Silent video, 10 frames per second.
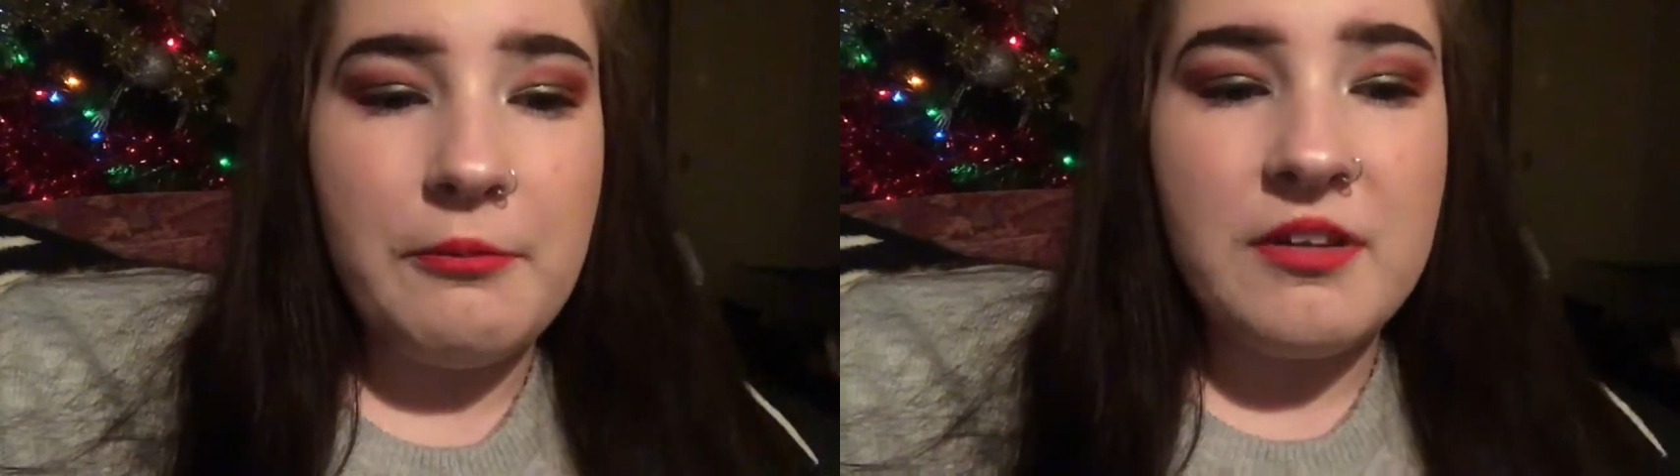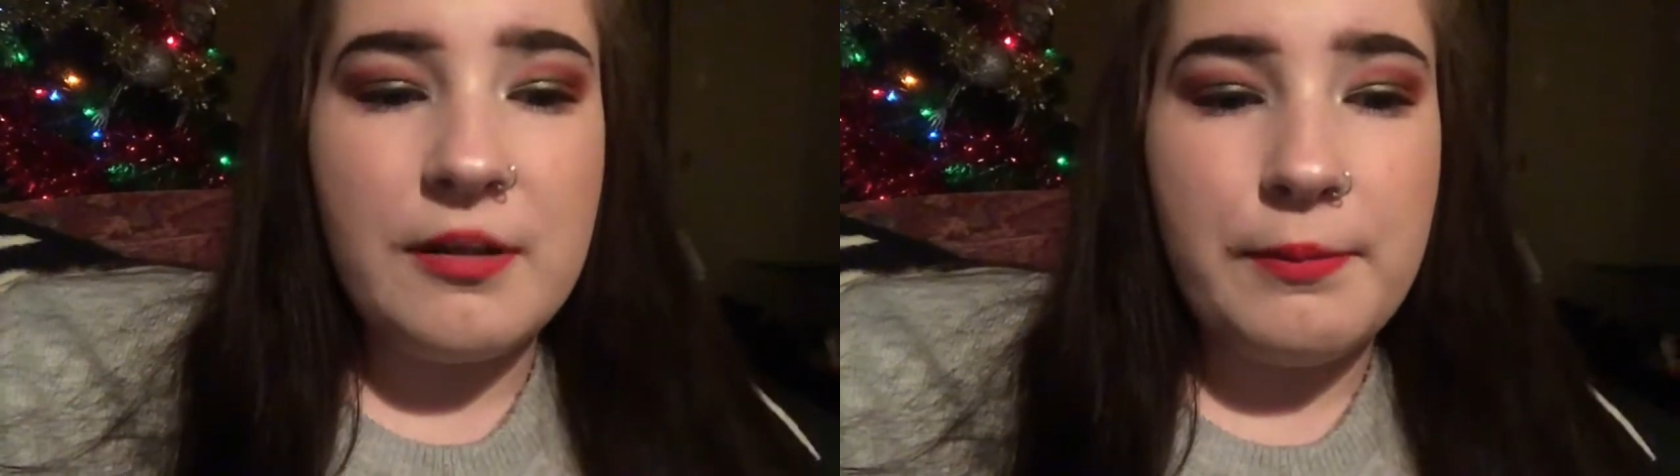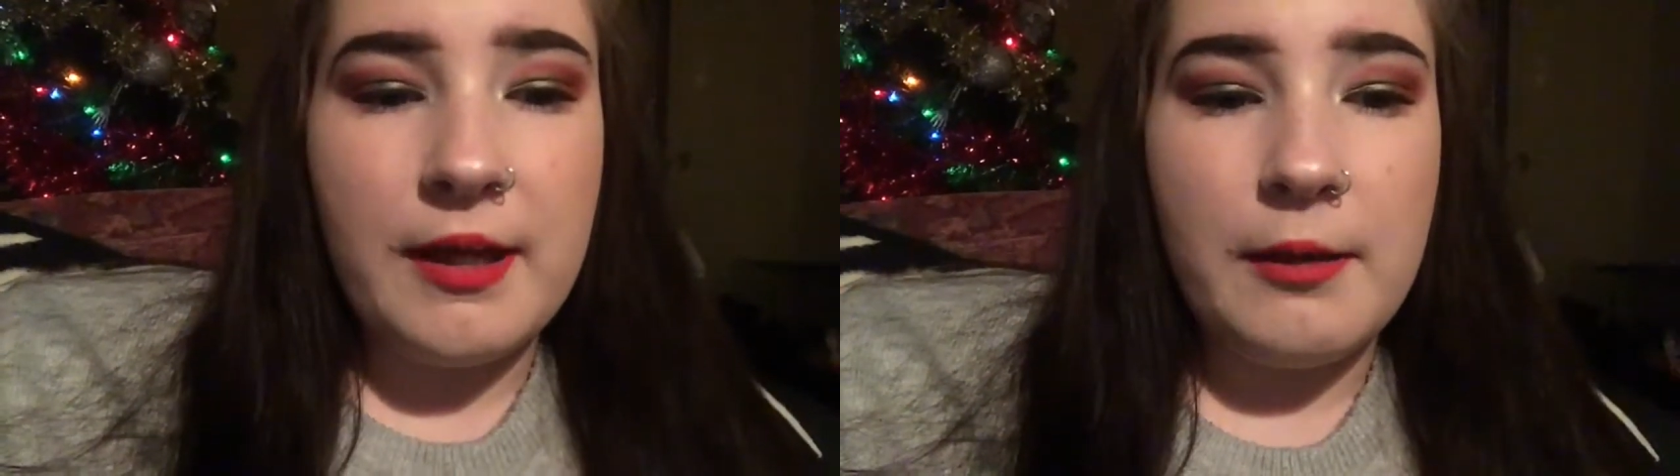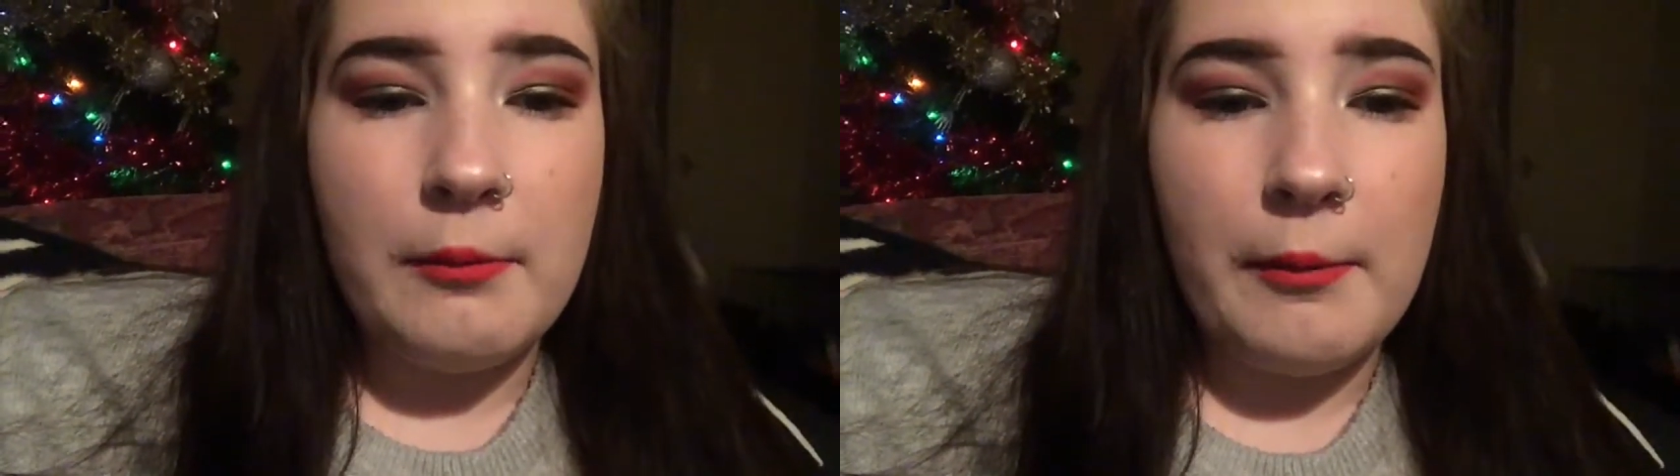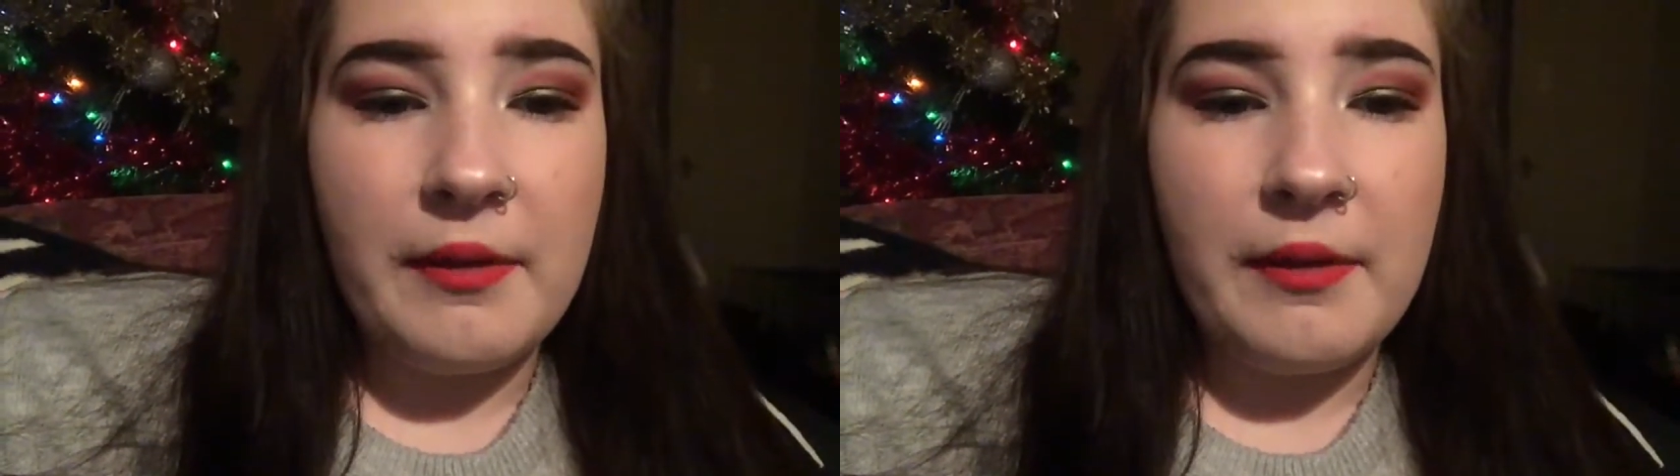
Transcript: we did pick him up,